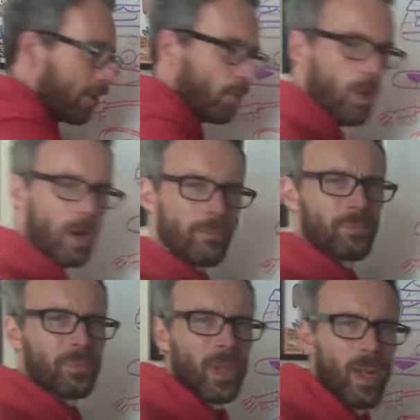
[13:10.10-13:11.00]
the
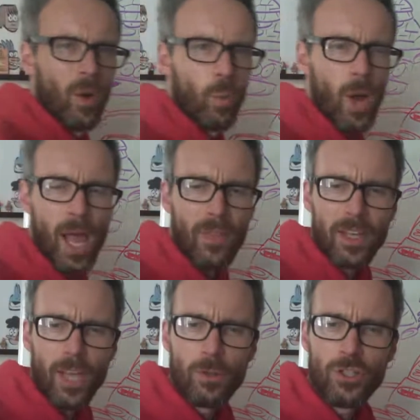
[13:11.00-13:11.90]
one where they
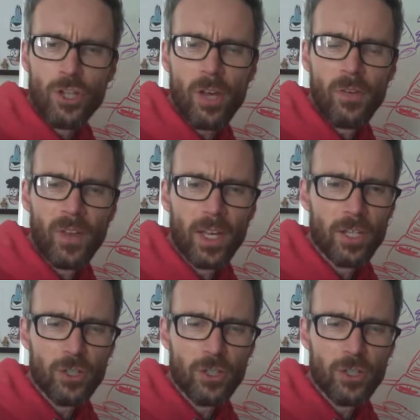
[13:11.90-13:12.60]
go surfing.